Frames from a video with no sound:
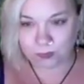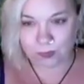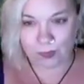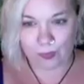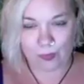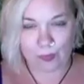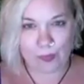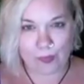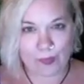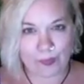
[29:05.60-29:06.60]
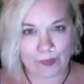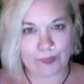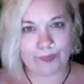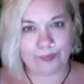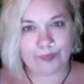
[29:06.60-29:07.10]
11 years
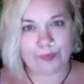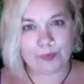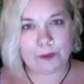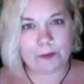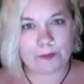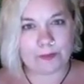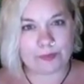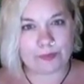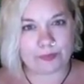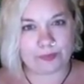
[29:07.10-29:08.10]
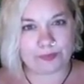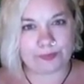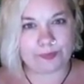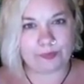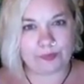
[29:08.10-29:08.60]
old that food on
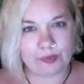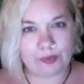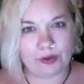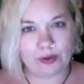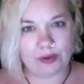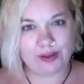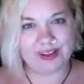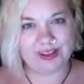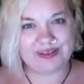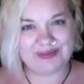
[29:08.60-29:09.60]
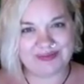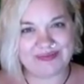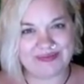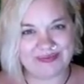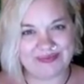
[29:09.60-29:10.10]
my plate was not
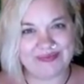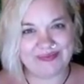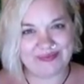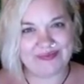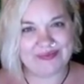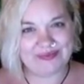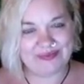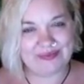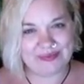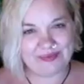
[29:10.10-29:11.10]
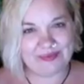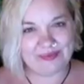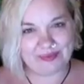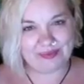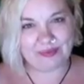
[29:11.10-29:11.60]
working for me.
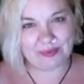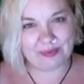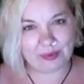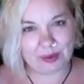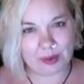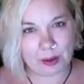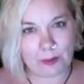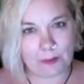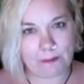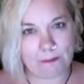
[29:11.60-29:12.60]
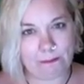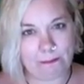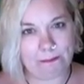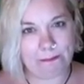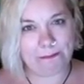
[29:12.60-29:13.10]
And I was so sure
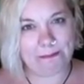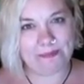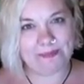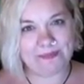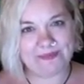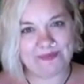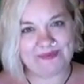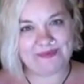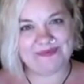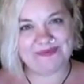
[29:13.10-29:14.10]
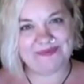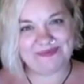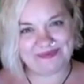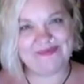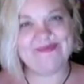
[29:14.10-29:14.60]
about it that I refused to
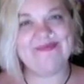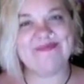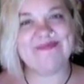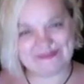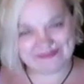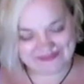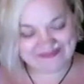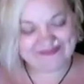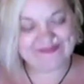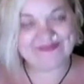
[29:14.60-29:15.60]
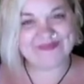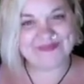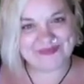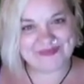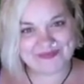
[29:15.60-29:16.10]
put it in my mouth,
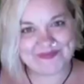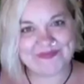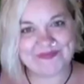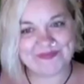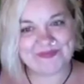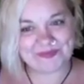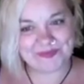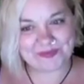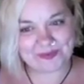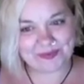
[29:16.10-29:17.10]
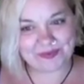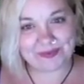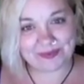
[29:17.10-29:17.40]
and I was punished for it.